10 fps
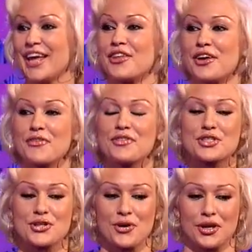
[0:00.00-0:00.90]
In the end of the
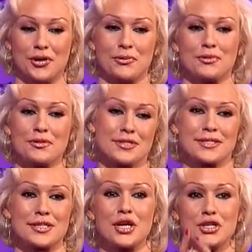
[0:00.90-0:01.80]
song, he
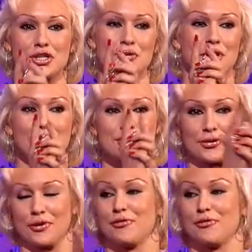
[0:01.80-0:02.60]
was shooting sort